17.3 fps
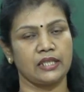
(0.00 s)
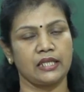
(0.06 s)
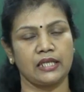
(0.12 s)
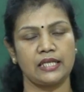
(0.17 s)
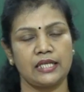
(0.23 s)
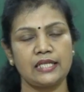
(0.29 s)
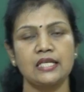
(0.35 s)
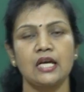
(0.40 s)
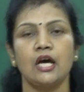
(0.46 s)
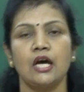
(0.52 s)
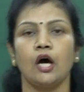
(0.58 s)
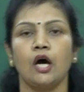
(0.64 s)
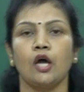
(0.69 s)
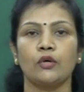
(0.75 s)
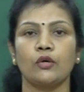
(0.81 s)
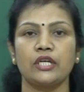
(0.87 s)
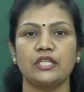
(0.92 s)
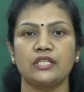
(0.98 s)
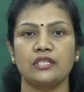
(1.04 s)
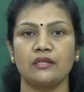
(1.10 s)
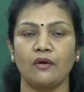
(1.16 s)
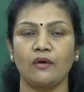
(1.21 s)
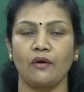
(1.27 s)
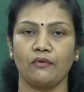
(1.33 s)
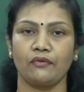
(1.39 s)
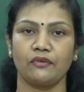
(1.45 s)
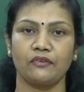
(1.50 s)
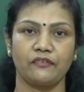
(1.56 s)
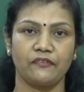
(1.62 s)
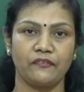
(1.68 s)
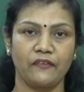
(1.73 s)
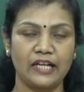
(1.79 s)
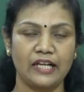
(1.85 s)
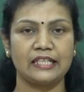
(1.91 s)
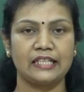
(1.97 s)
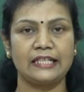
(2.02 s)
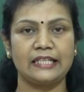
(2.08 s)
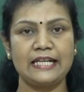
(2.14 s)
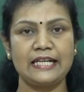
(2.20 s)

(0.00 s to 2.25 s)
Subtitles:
That is, allocation of fund